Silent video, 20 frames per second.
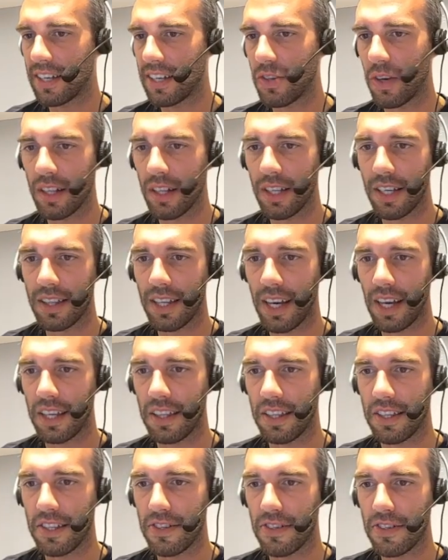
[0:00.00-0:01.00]
So I'll link
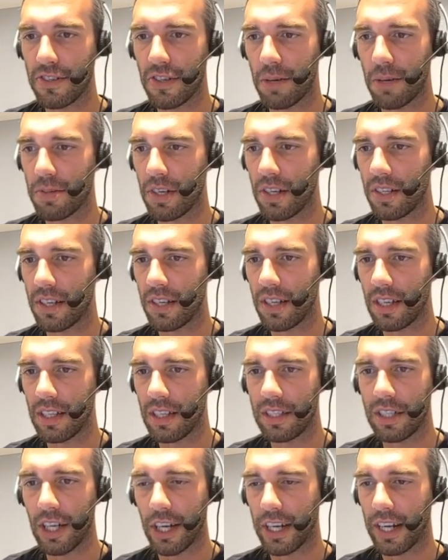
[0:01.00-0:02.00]
that in the description.
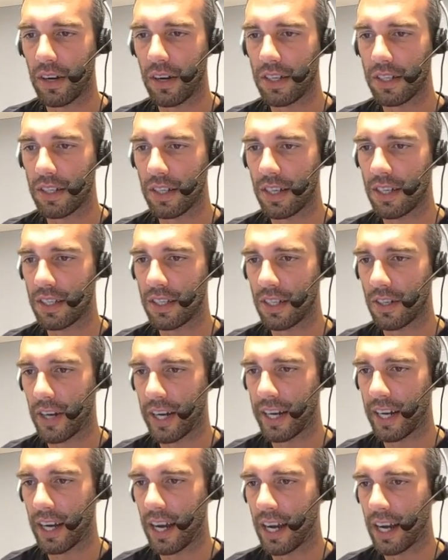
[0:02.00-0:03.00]
Check it out. He's a
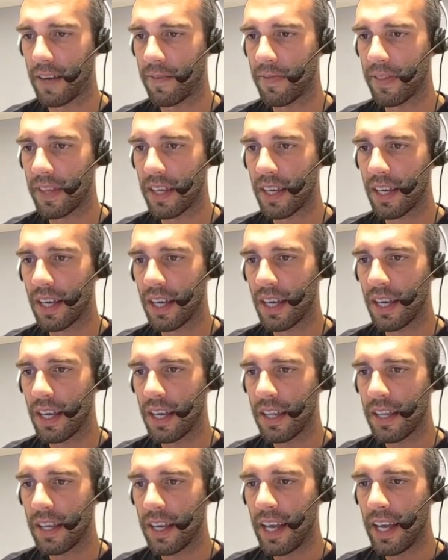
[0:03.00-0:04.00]
great guy.
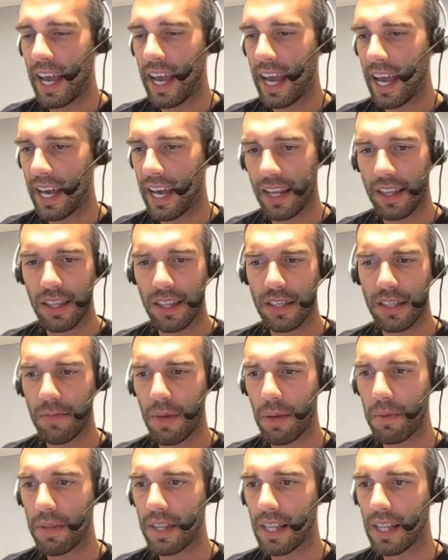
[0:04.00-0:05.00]
And I think
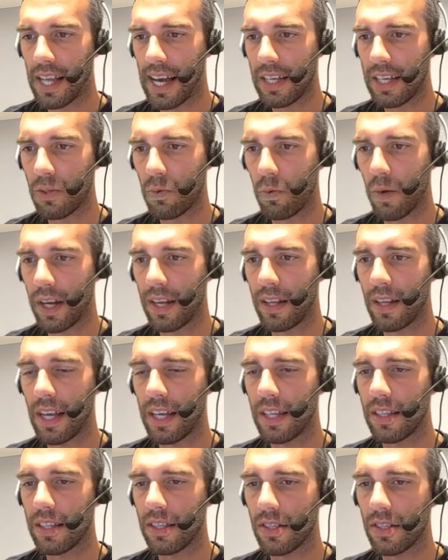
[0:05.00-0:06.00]
this may be the last
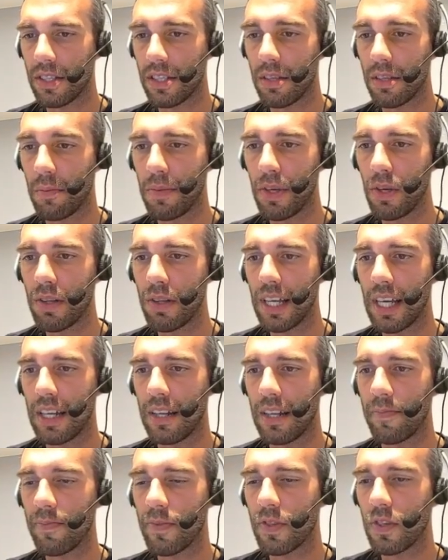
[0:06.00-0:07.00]
one. And this is a Mew
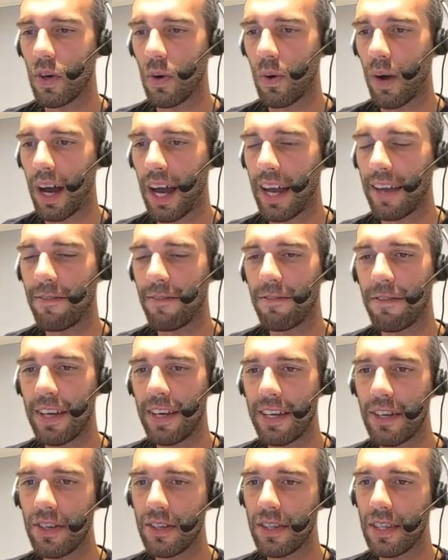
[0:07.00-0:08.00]
Lead. So I
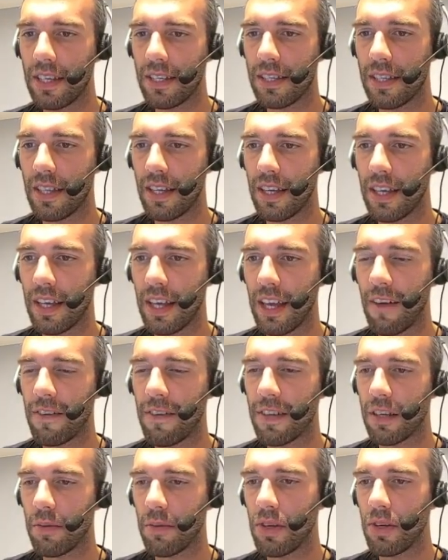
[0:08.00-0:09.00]
figured this,
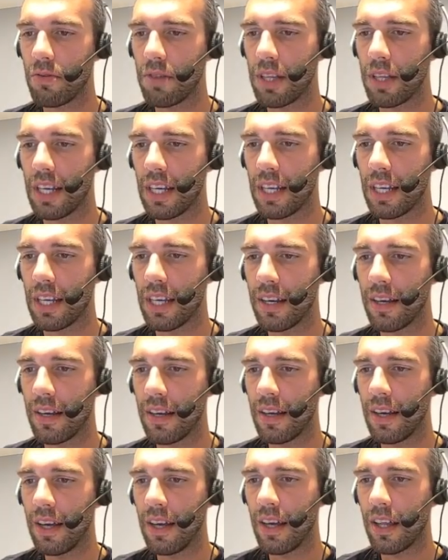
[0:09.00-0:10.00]
if it's a Mew Lead,
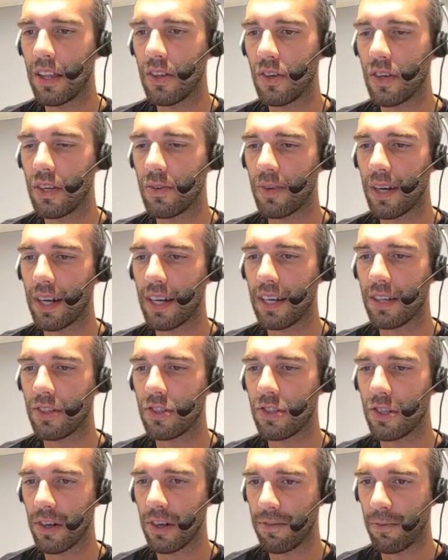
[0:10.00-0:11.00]
they're either
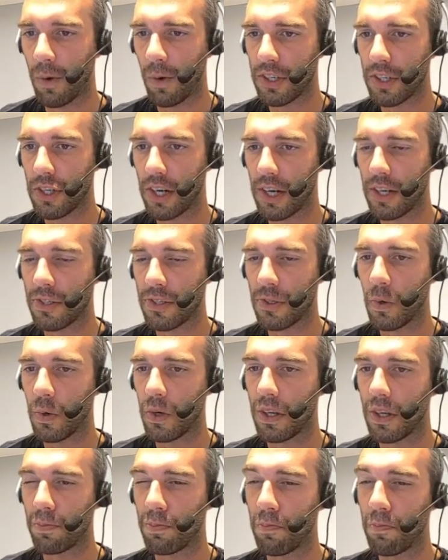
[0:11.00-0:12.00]
running Surf, Wild Charge,
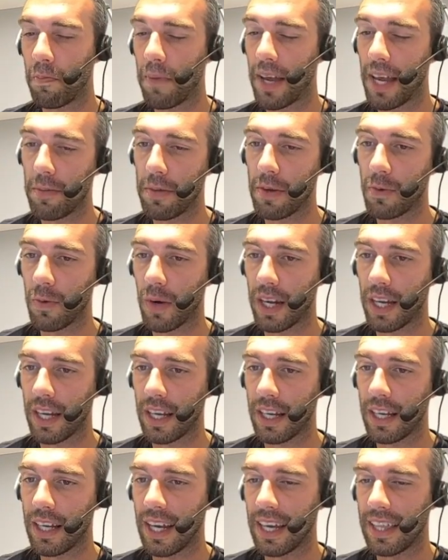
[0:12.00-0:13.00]
or they're maybe
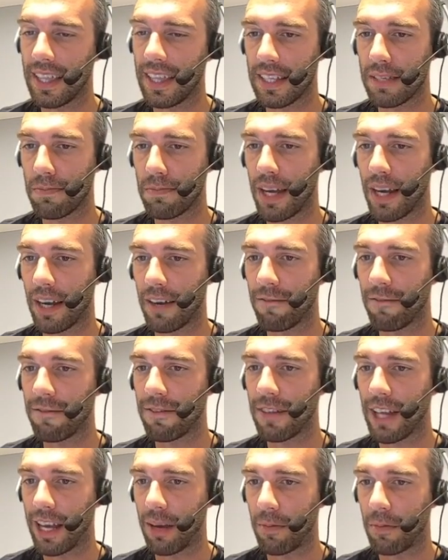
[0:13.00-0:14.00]
running in this meta
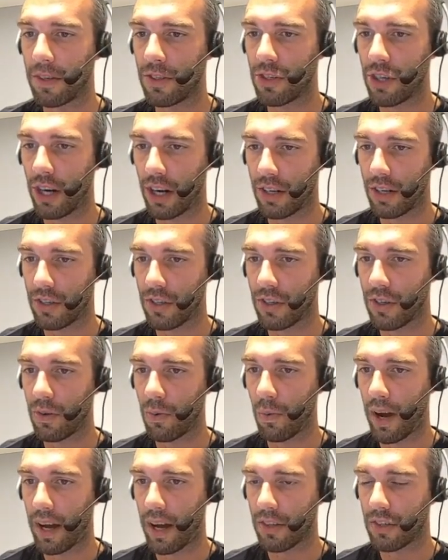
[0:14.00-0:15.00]
Flame Charge,
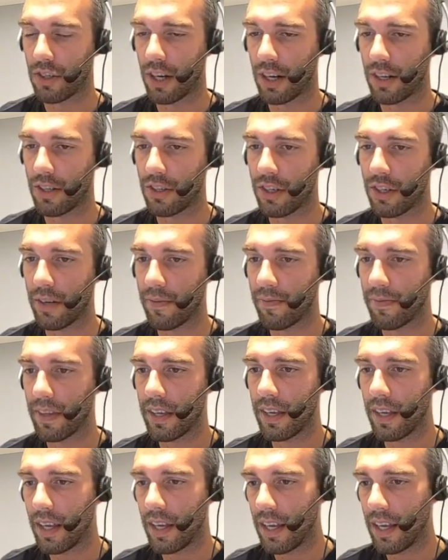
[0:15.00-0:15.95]
Wild Charge.